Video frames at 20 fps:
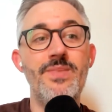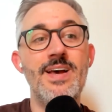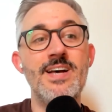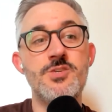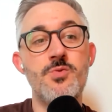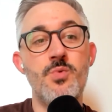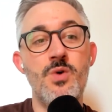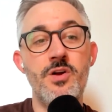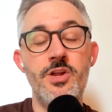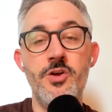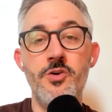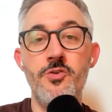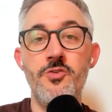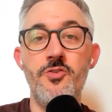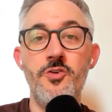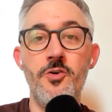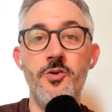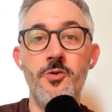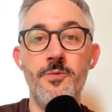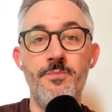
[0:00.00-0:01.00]
it's where
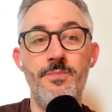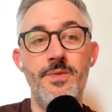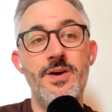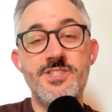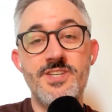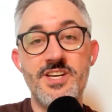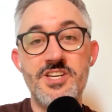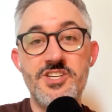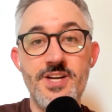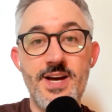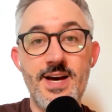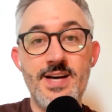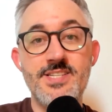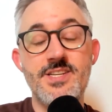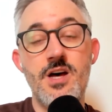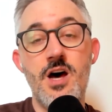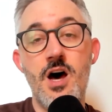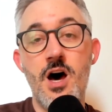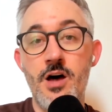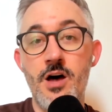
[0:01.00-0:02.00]
YouTube will
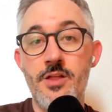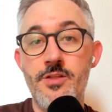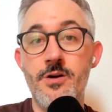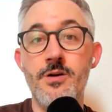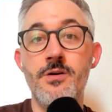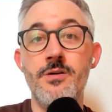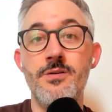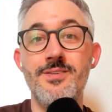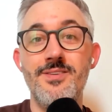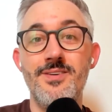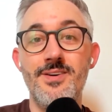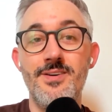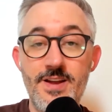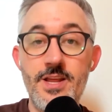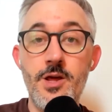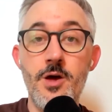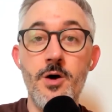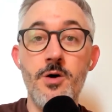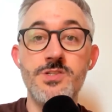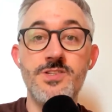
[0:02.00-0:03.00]
suggest other
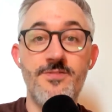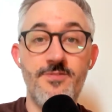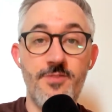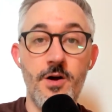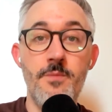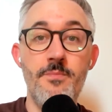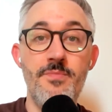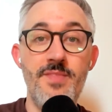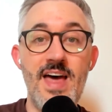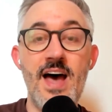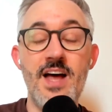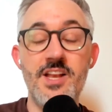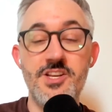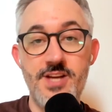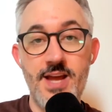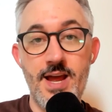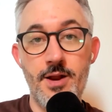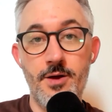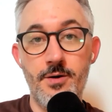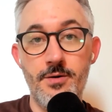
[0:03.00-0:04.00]
videos from that
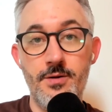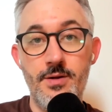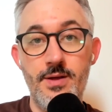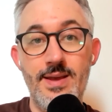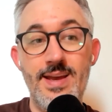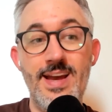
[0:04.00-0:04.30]
channel.